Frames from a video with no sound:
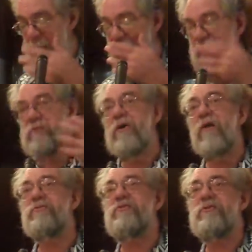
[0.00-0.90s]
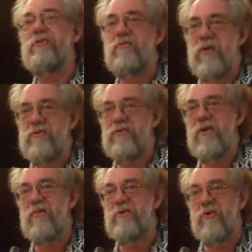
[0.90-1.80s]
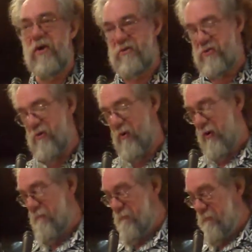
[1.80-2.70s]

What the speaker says: And it's called Sisyphus in the Drugstore.